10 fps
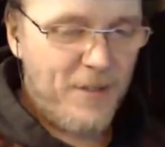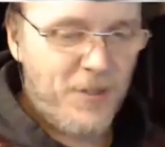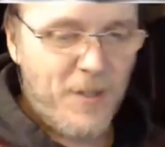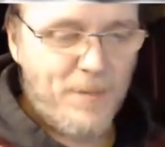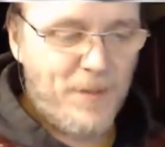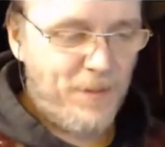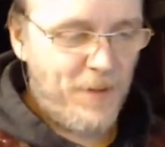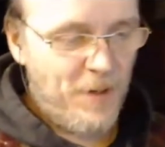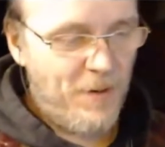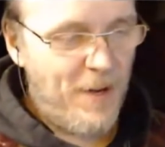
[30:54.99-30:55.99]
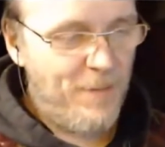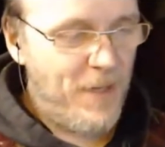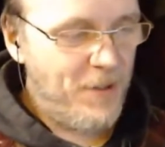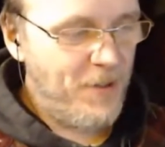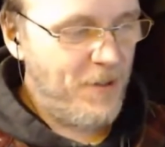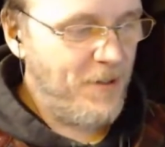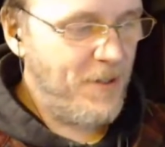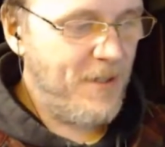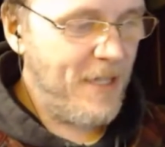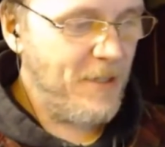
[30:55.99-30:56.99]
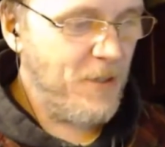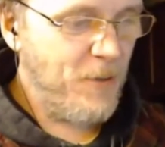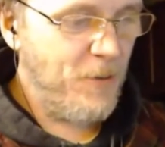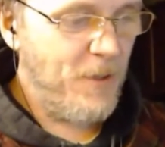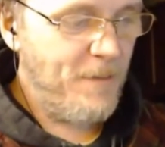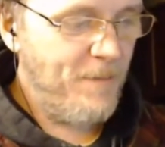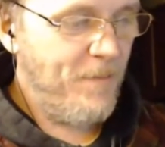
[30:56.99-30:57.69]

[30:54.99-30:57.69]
ships if you don't have miniatures. That's cool.